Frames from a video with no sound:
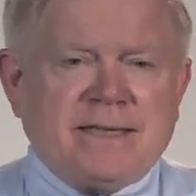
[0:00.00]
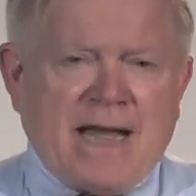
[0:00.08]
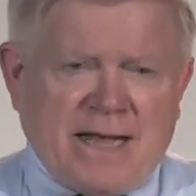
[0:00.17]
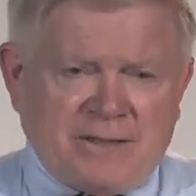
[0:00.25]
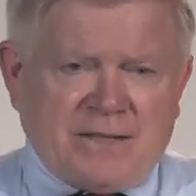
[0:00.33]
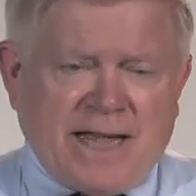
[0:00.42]

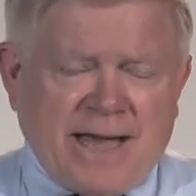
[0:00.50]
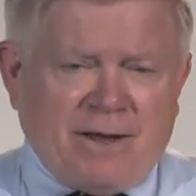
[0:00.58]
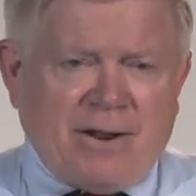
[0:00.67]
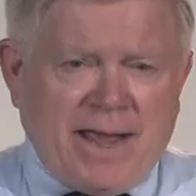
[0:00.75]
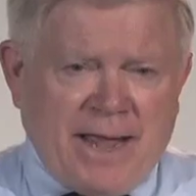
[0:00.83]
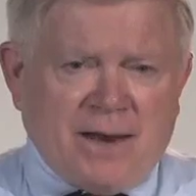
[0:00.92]
as to how
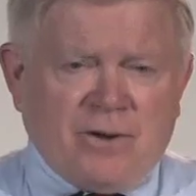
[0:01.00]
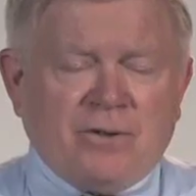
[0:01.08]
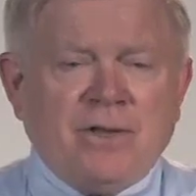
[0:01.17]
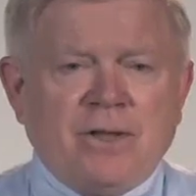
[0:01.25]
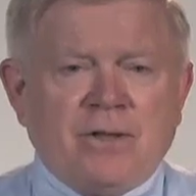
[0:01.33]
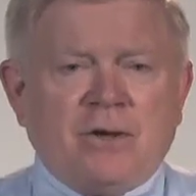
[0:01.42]
to
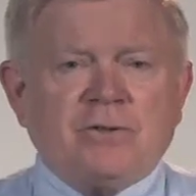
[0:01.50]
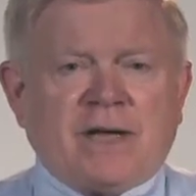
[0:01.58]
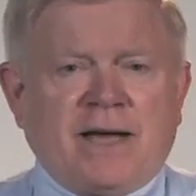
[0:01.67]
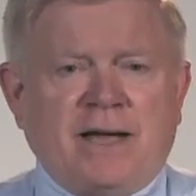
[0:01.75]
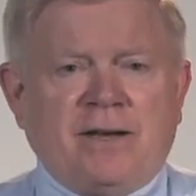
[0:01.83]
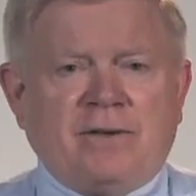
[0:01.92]
handle those
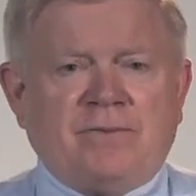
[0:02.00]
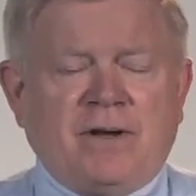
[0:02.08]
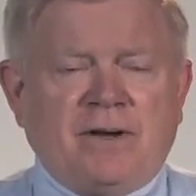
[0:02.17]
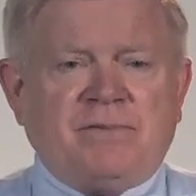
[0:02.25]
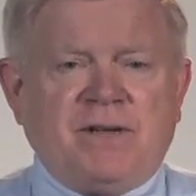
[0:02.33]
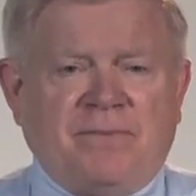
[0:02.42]
kind
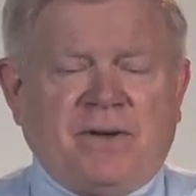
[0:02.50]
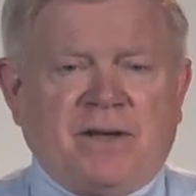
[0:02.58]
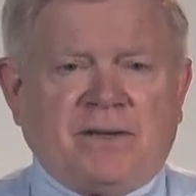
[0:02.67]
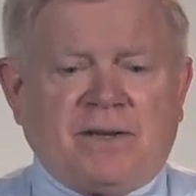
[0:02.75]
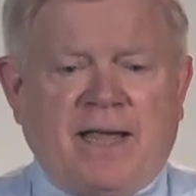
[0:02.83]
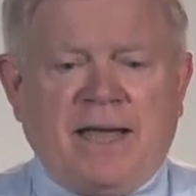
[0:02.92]
of
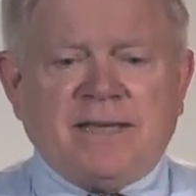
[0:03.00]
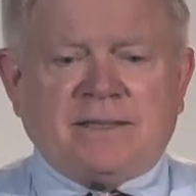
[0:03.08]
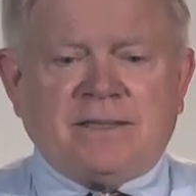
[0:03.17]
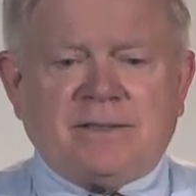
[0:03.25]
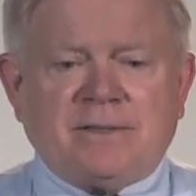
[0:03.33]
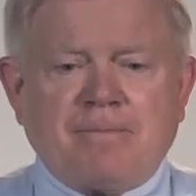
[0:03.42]
difficult
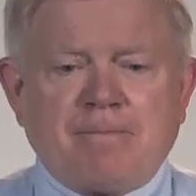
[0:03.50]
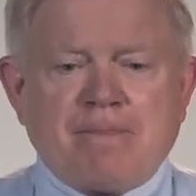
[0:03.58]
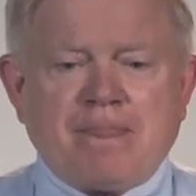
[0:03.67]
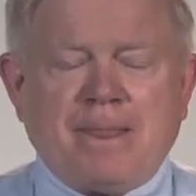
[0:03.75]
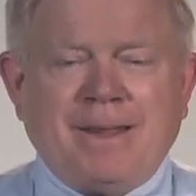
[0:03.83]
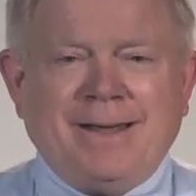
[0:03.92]
cases.
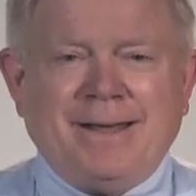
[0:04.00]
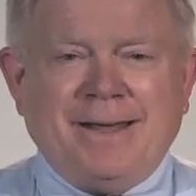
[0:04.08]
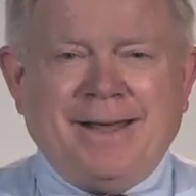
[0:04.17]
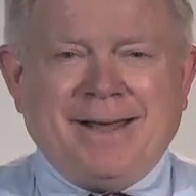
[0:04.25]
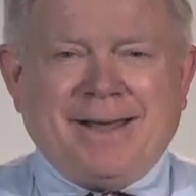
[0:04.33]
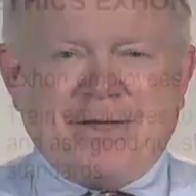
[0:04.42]

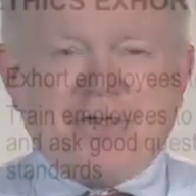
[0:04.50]
A